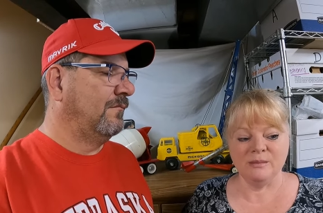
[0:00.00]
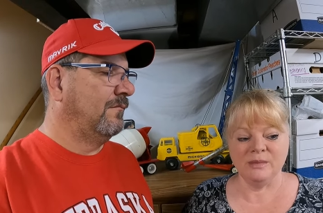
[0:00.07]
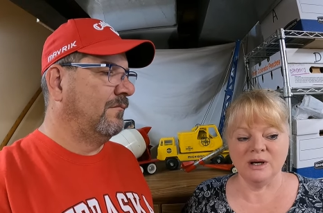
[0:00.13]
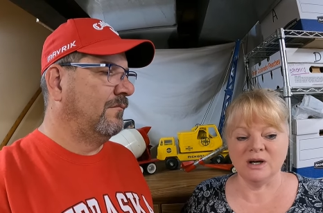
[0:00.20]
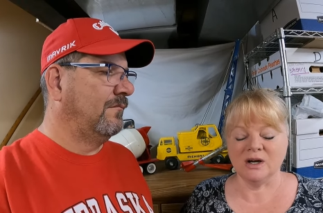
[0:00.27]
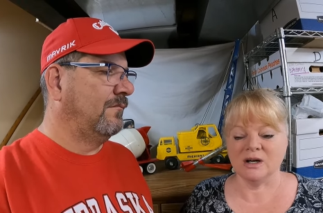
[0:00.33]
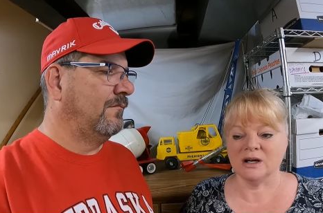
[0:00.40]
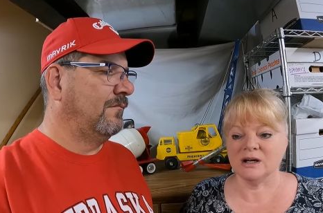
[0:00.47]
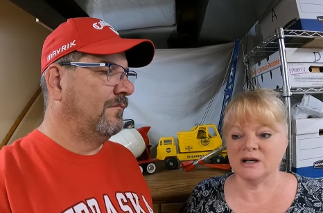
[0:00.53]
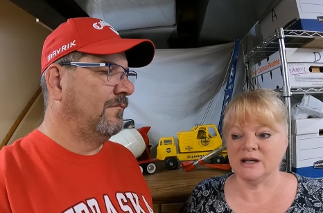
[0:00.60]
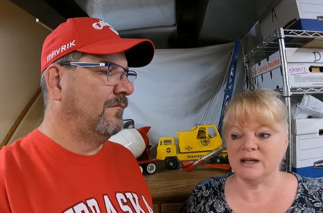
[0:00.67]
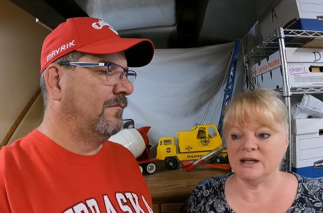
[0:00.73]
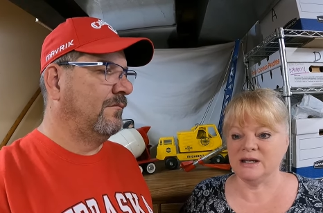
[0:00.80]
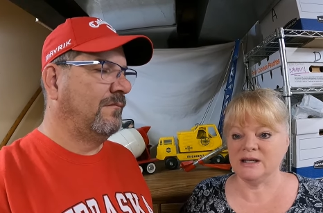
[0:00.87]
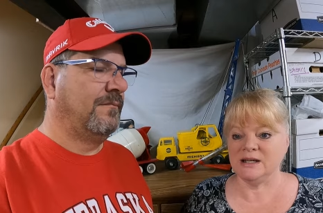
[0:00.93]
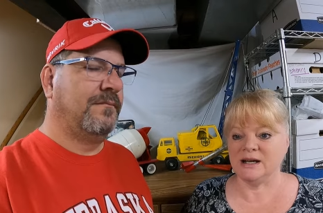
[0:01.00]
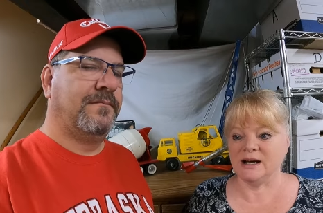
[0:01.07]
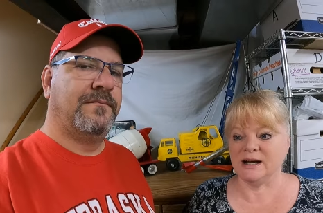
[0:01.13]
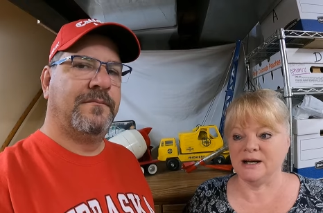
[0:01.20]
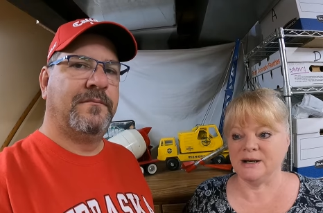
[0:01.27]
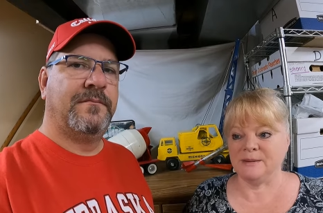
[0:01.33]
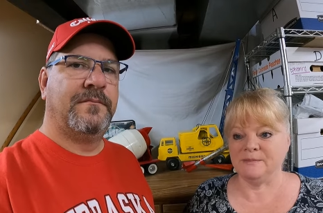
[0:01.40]
Speaker 1: Mercari
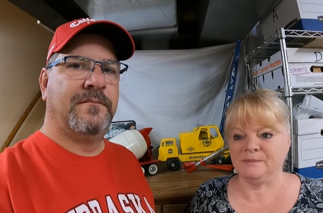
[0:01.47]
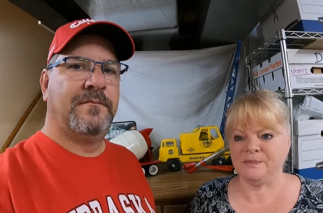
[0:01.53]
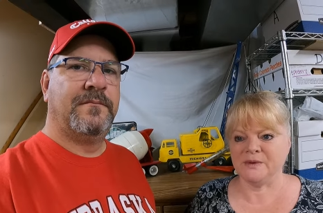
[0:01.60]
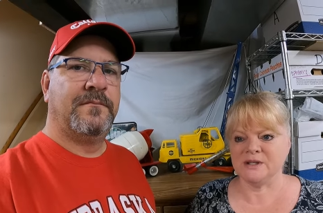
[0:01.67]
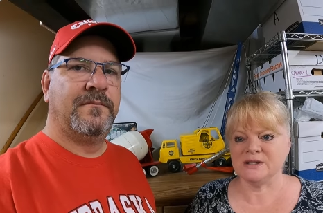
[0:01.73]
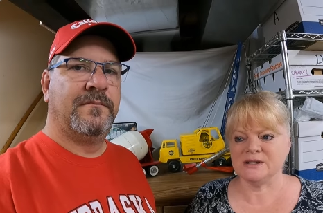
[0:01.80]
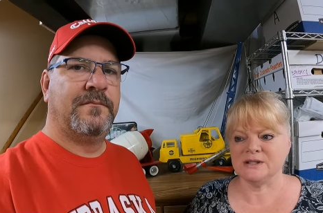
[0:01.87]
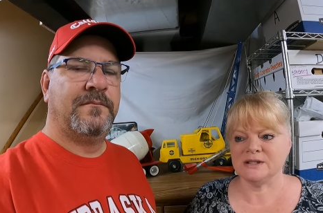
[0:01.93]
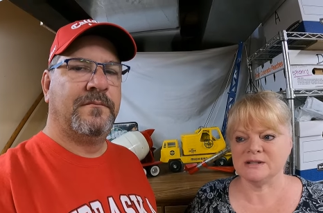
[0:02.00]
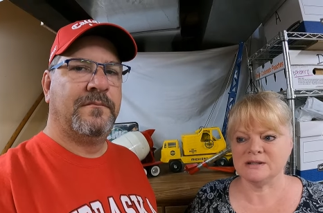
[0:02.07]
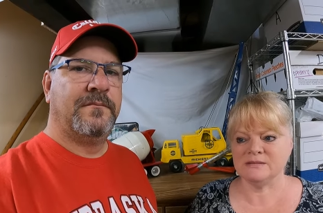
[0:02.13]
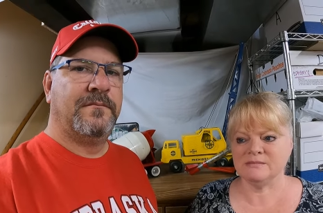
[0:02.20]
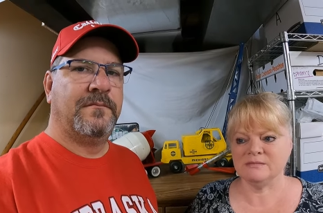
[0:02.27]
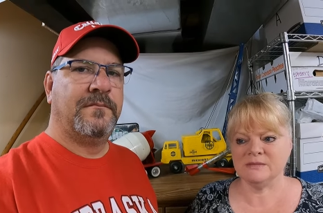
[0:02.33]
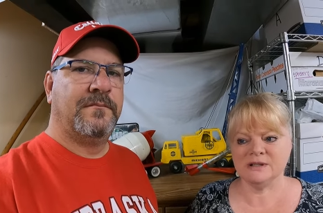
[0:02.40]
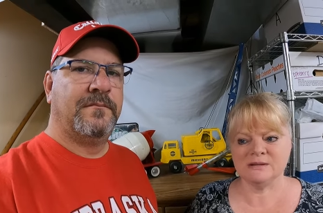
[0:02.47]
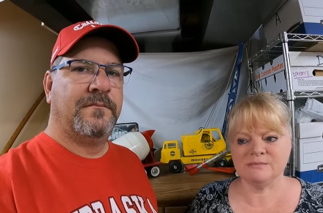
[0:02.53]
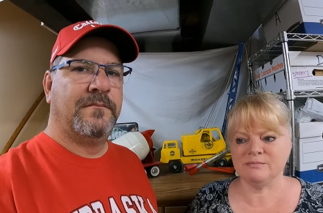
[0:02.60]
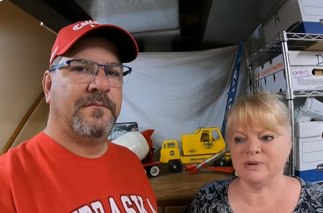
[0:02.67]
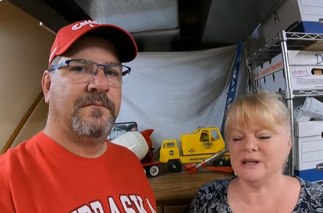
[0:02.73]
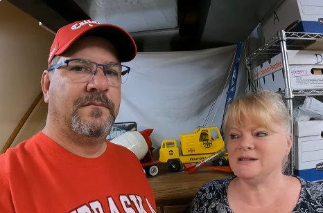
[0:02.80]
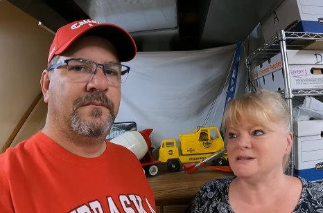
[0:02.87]
um, is just
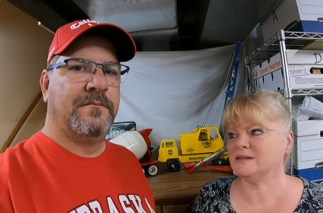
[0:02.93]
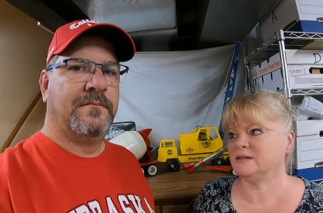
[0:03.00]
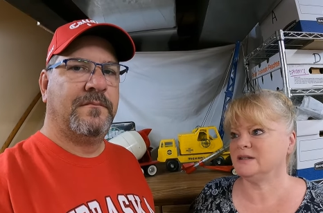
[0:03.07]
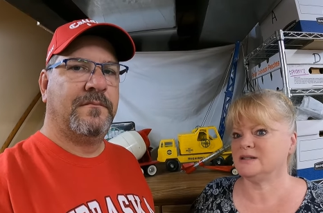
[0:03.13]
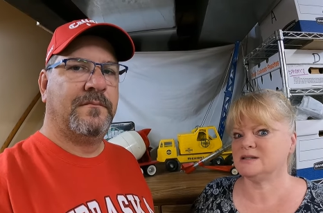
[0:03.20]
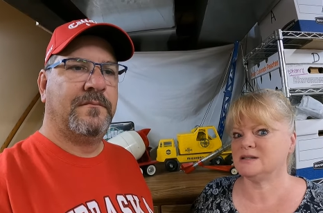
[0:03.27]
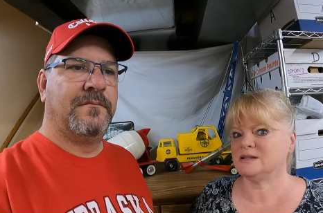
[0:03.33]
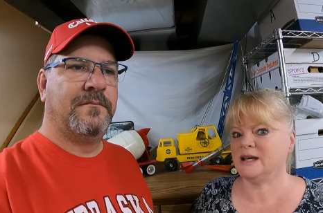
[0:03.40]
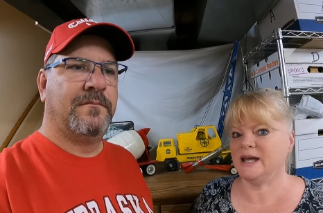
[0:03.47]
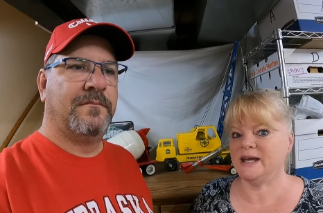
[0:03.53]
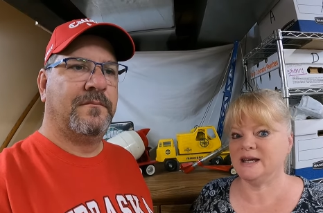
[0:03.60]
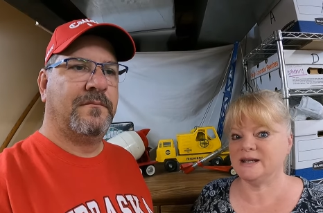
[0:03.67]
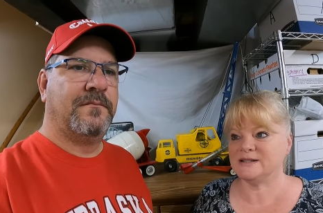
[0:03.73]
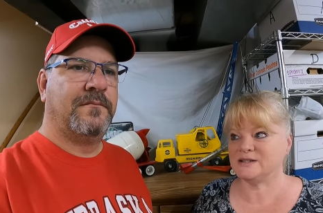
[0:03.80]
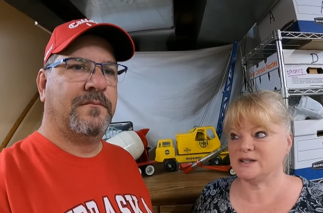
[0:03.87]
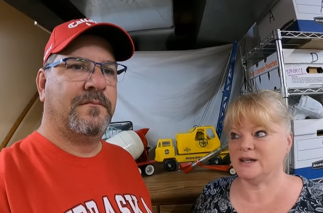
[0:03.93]
basically it's like